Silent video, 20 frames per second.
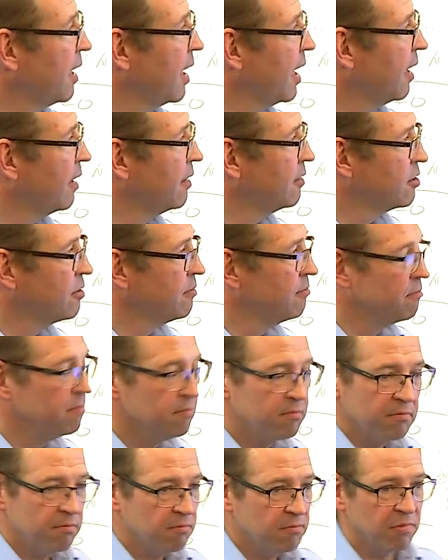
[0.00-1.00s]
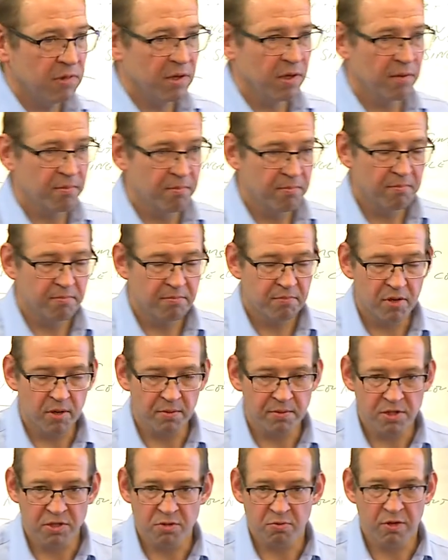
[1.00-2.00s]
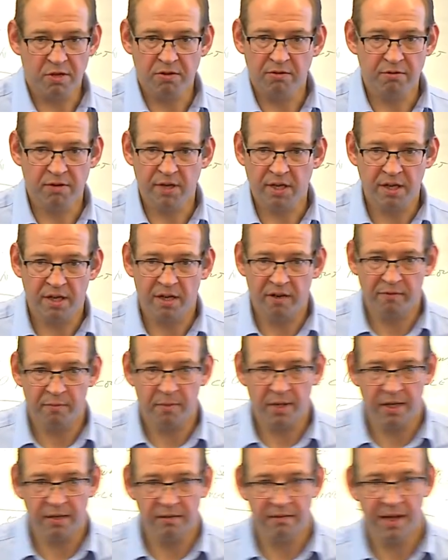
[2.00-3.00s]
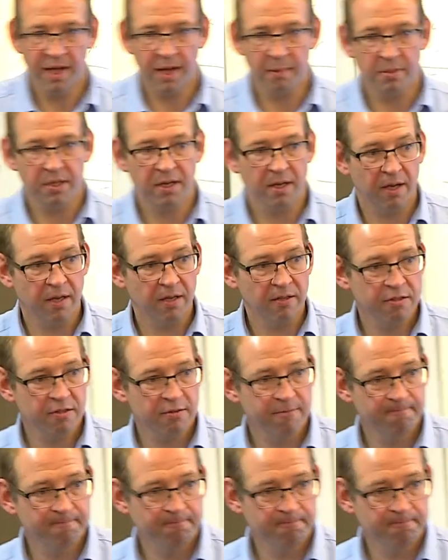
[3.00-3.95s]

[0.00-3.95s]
and my property's worth 3.5 million happy days.